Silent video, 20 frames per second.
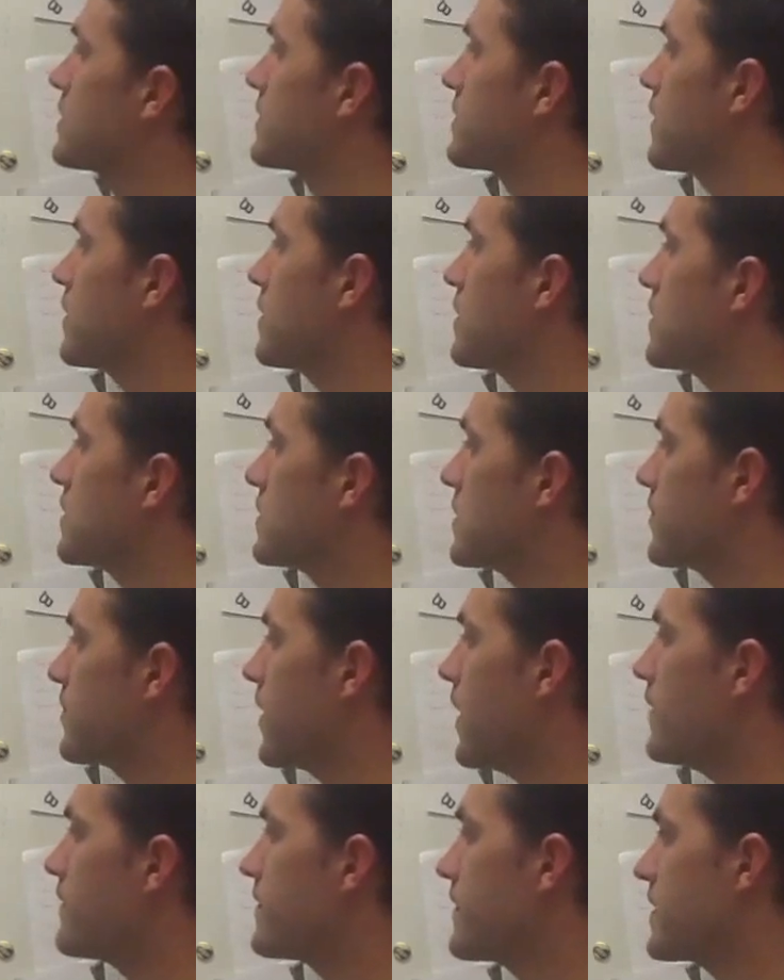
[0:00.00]
So the
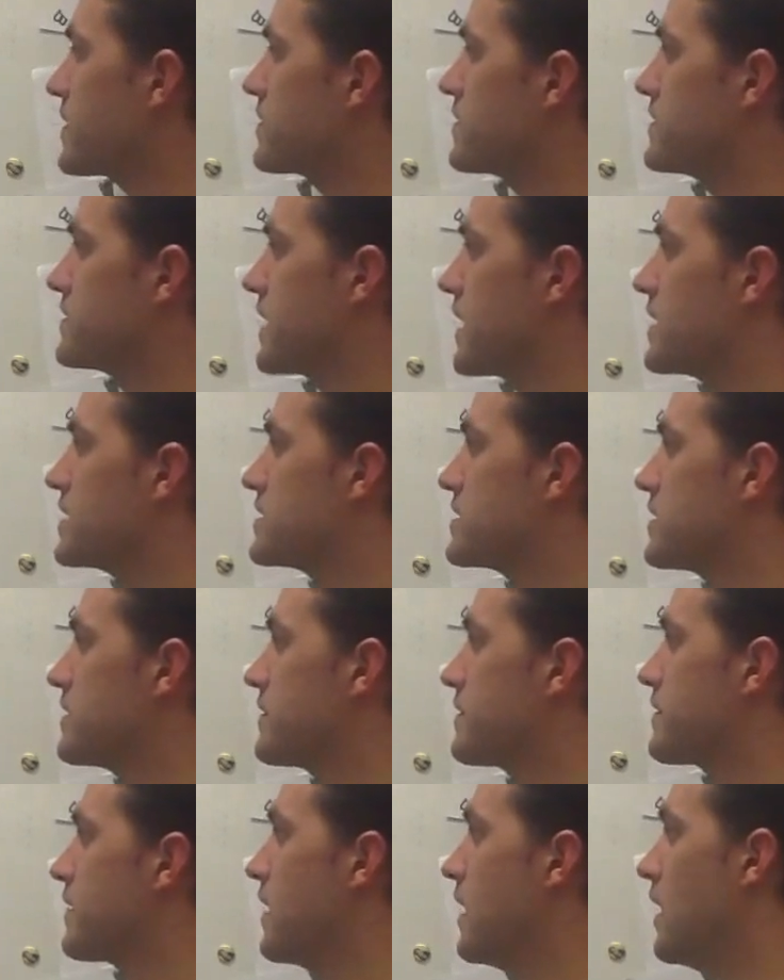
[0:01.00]
prime
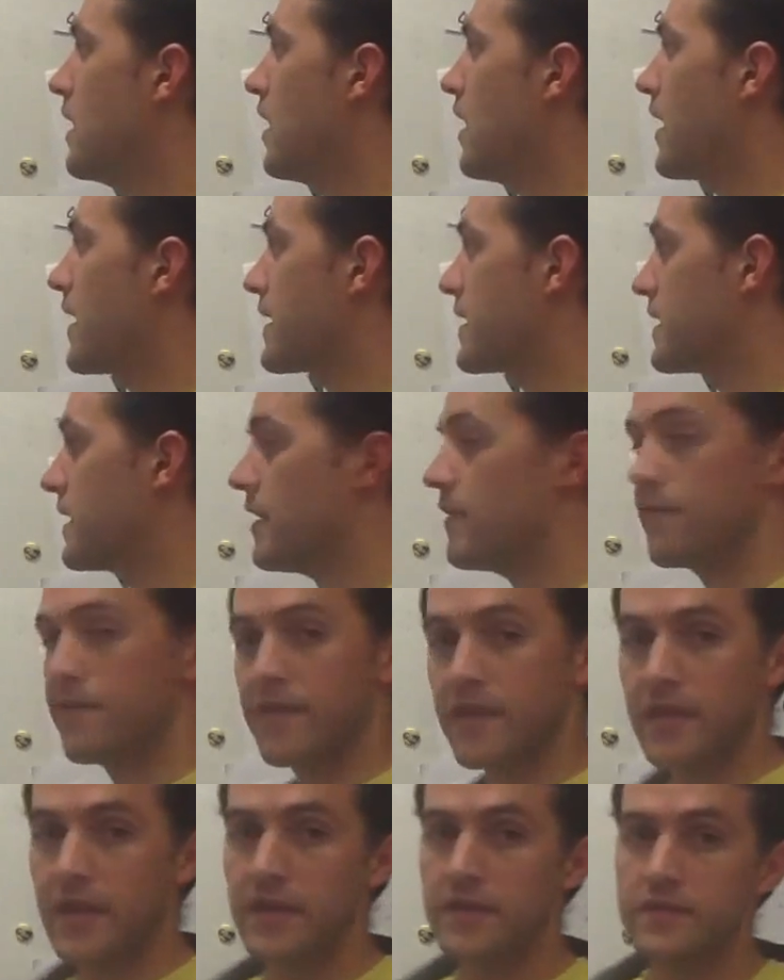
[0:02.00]
factorizations I get
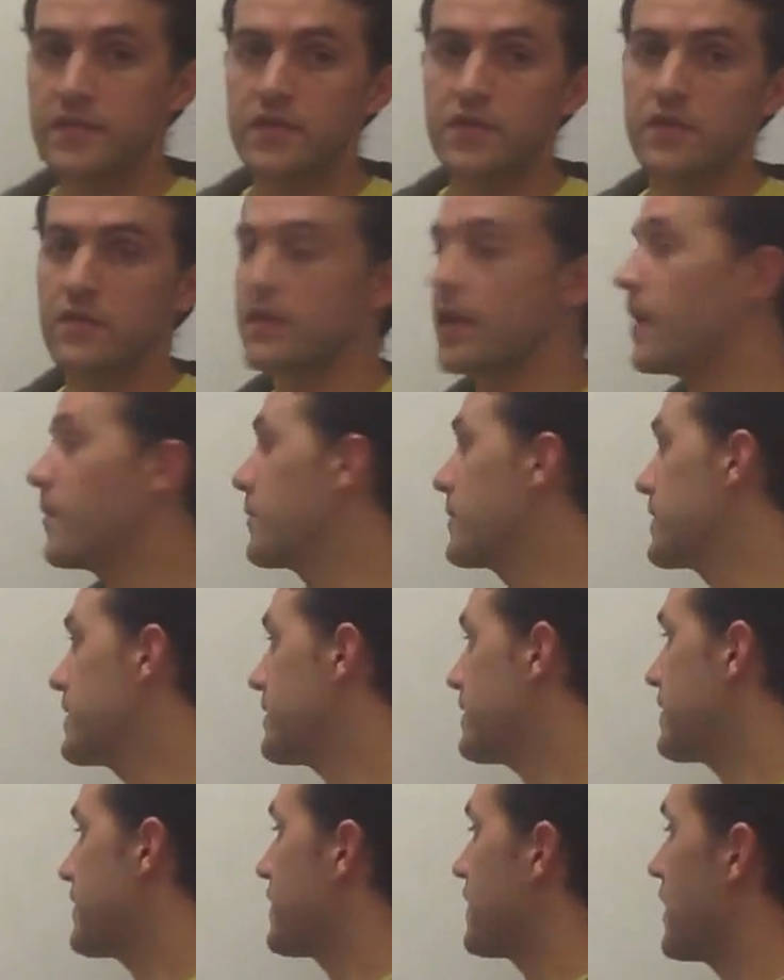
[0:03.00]
for these two
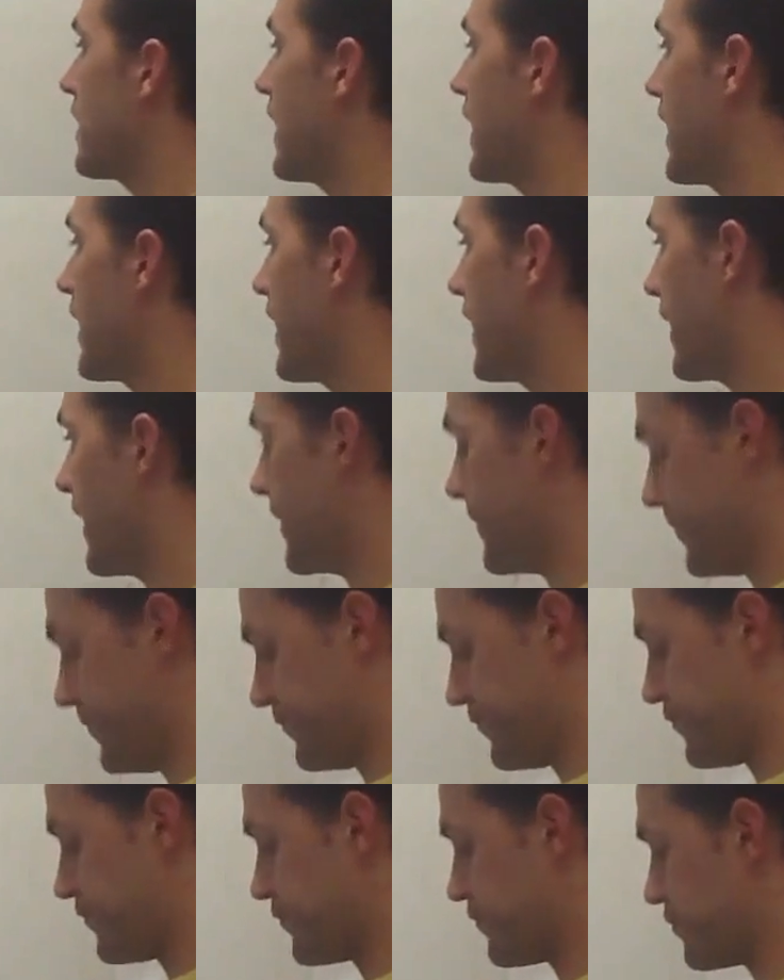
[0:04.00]
numbers are,
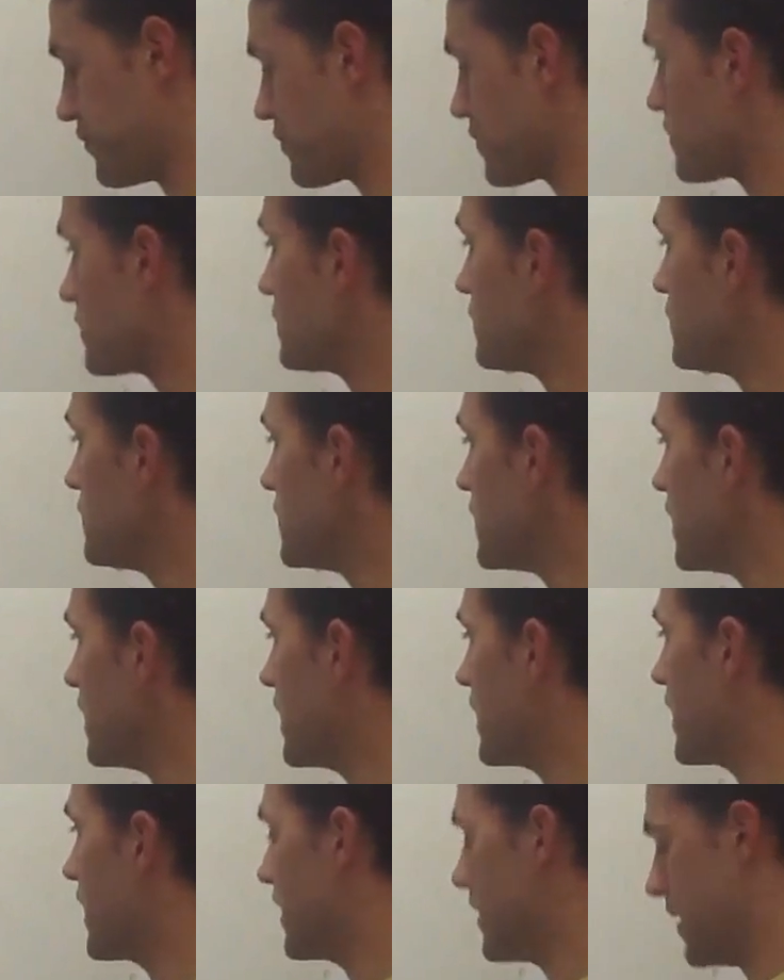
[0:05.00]

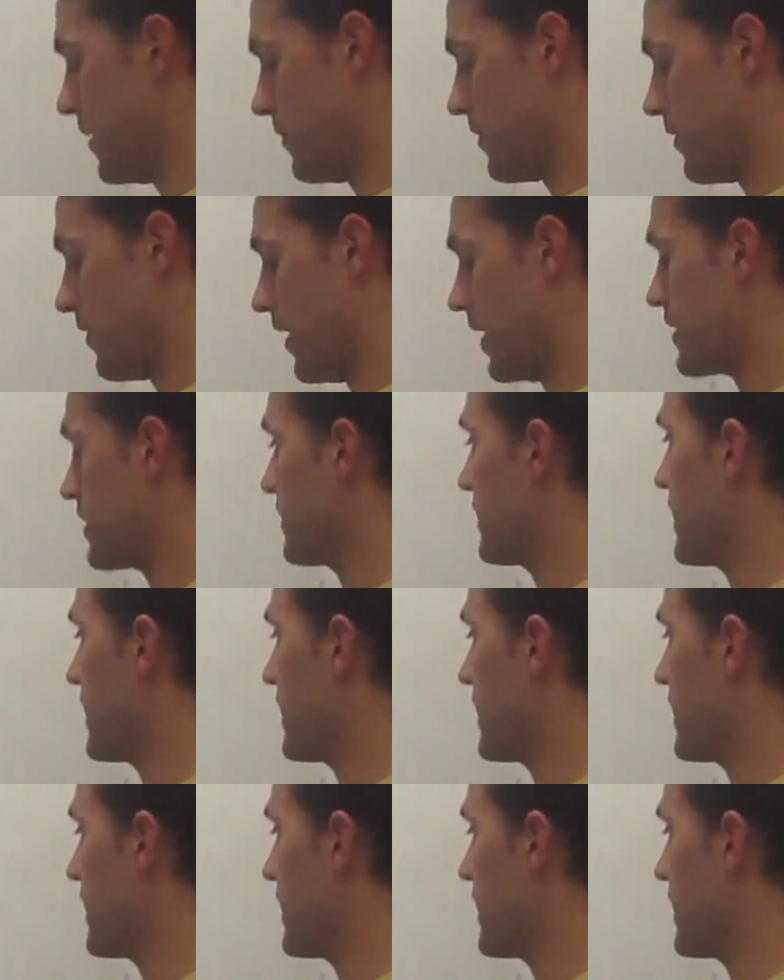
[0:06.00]
let me write